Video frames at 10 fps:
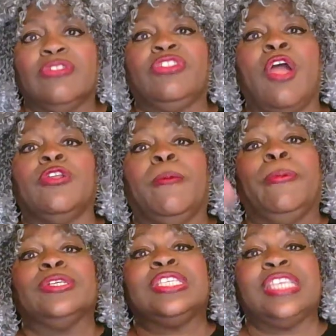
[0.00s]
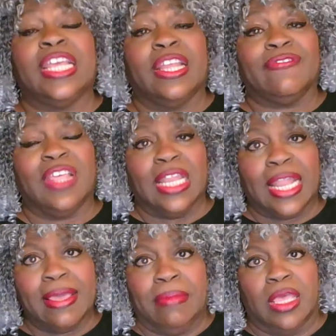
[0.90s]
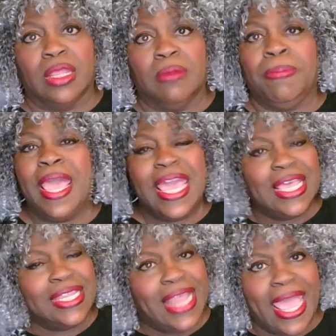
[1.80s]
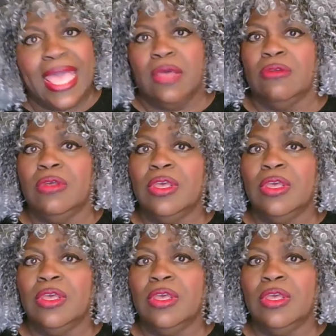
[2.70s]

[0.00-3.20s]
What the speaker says: 30% of the limit. Pay it down.